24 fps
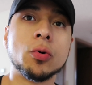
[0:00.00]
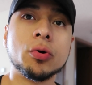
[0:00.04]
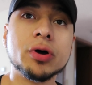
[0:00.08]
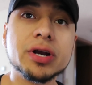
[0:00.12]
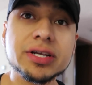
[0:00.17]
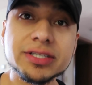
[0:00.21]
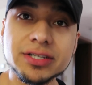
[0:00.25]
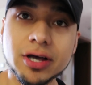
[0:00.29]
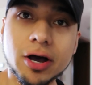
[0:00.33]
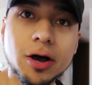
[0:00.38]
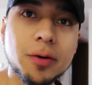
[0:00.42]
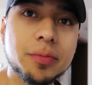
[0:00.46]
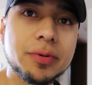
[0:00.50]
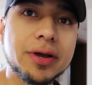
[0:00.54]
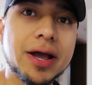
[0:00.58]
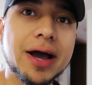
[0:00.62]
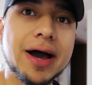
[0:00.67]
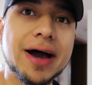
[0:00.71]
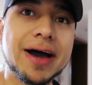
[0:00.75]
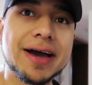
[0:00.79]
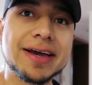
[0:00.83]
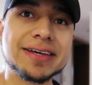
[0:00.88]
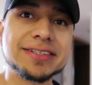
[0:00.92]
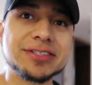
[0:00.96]
What is up,
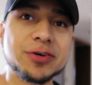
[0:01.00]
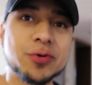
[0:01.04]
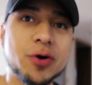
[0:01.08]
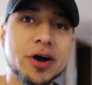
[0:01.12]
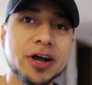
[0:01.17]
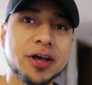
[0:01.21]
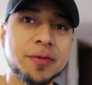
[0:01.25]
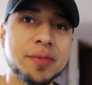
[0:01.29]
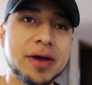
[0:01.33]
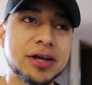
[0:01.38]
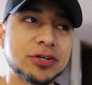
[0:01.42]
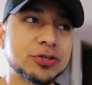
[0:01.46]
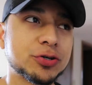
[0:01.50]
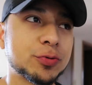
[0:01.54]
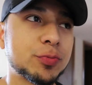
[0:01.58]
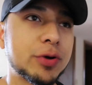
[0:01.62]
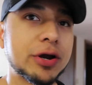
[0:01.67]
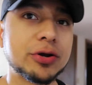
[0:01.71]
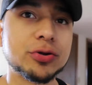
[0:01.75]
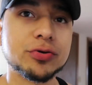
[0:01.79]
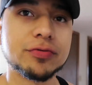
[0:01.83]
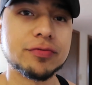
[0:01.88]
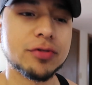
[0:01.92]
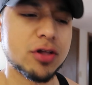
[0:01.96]
guys, and welcome back to a
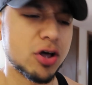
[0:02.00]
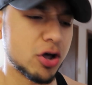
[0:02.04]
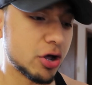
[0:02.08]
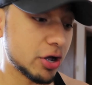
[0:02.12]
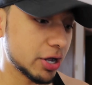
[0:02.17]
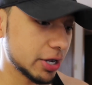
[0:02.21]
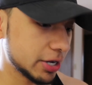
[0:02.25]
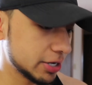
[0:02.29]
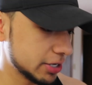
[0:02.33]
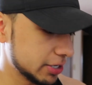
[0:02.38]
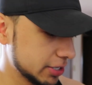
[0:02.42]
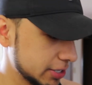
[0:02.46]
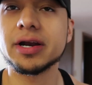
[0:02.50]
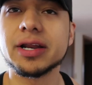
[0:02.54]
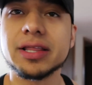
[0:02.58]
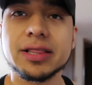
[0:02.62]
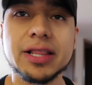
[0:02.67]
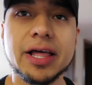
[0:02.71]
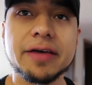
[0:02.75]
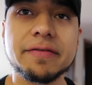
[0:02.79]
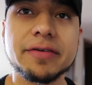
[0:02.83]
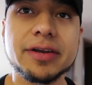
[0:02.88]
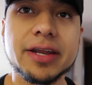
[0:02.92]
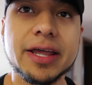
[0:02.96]
brand new vlog at
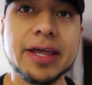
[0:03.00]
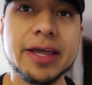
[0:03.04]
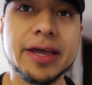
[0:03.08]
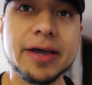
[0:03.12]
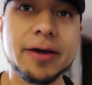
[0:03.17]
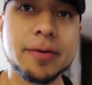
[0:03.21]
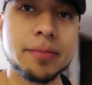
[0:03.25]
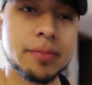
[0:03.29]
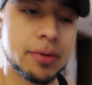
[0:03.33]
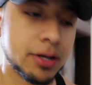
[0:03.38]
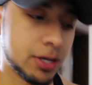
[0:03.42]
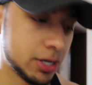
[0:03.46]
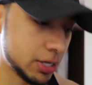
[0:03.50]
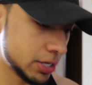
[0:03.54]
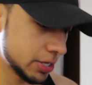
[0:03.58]
11 a.m.